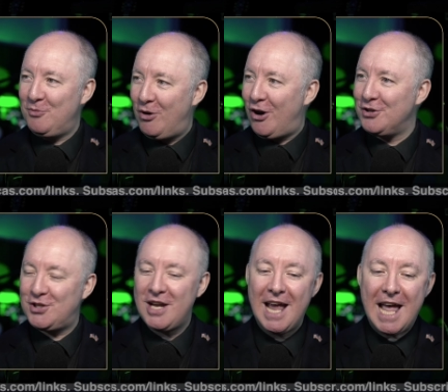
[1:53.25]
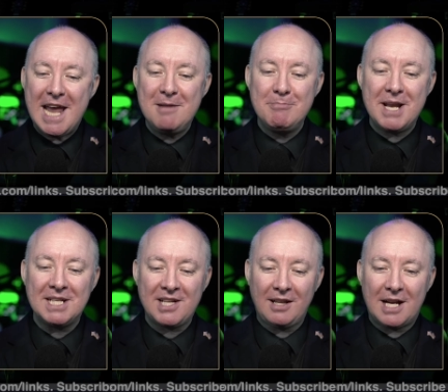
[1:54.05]
to watch eight
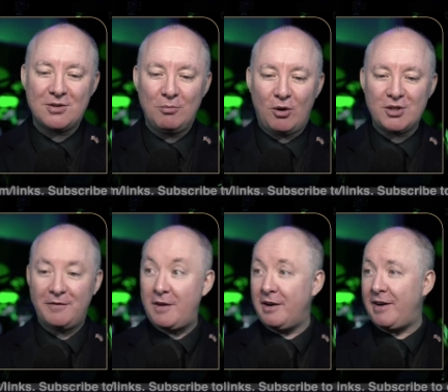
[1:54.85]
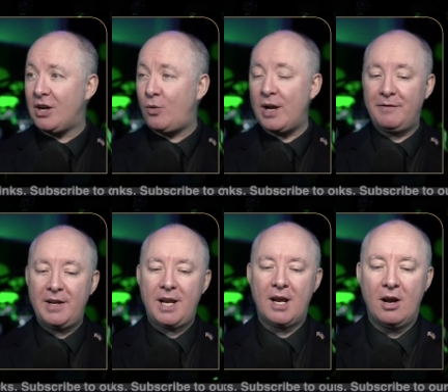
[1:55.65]
minutes. They like to watch a very, very quick
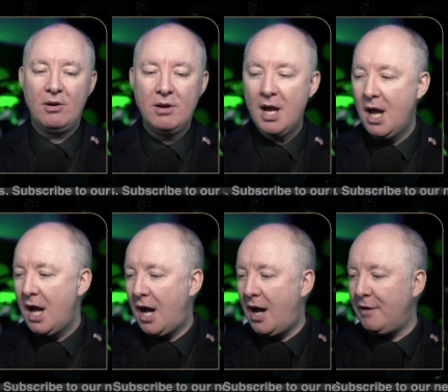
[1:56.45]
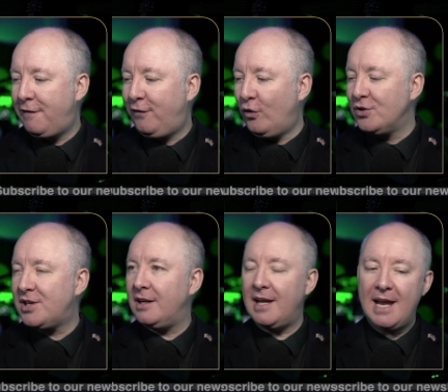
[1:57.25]
video. Uh,
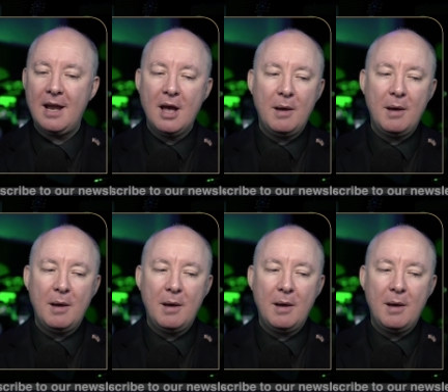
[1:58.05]
unfortunately,